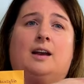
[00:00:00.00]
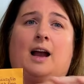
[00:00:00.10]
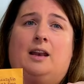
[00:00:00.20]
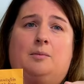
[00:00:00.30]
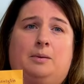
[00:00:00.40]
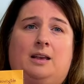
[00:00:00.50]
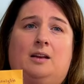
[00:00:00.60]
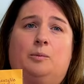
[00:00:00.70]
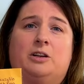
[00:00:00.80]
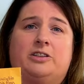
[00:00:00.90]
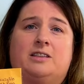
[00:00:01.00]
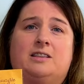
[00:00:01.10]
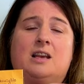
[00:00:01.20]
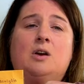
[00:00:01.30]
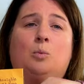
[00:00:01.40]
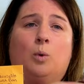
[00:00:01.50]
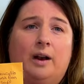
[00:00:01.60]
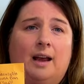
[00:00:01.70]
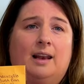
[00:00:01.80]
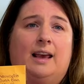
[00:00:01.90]
kind of bean, which is what
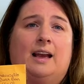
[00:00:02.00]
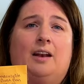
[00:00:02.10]
I like.